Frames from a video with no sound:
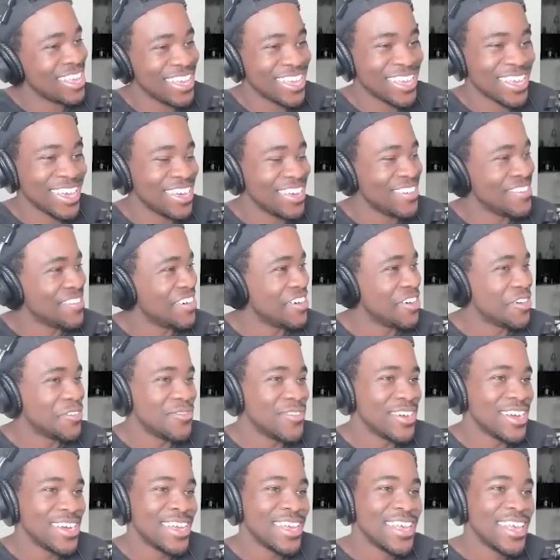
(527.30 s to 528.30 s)
like, come
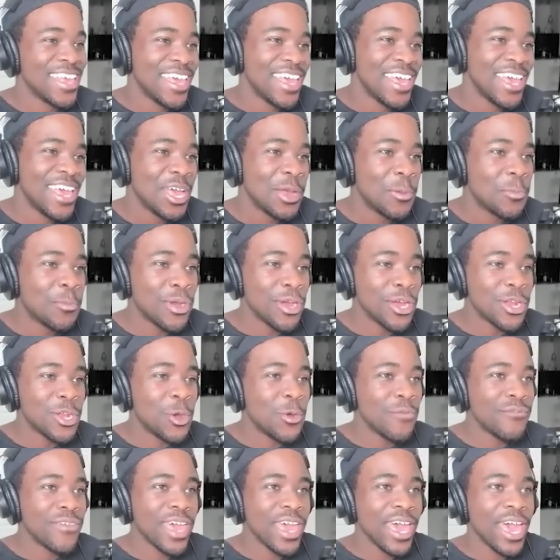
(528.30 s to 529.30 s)
on, bro. Bro,
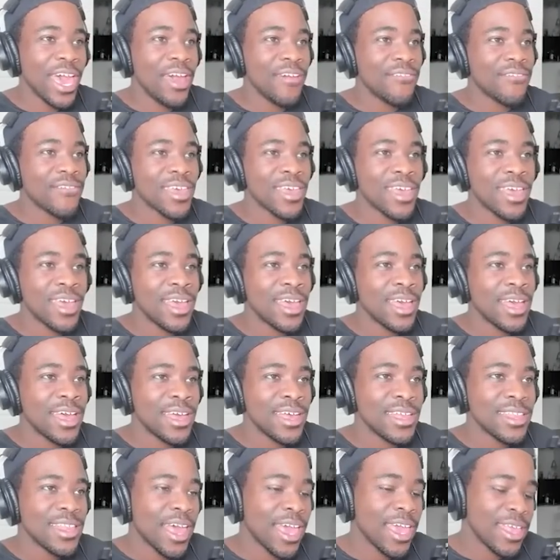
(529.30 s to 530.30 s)
don't even have
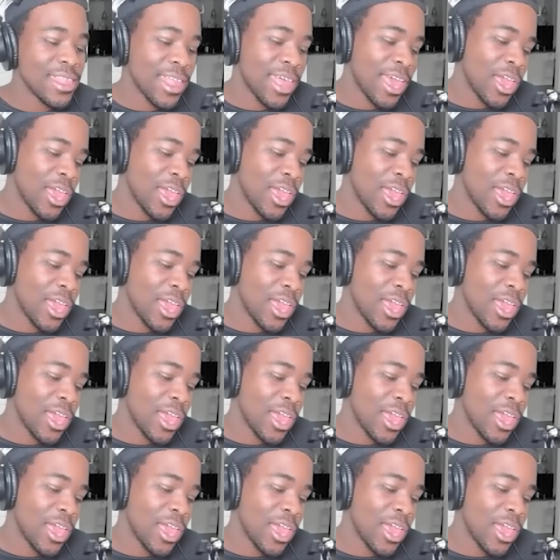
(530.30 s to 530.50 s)
like,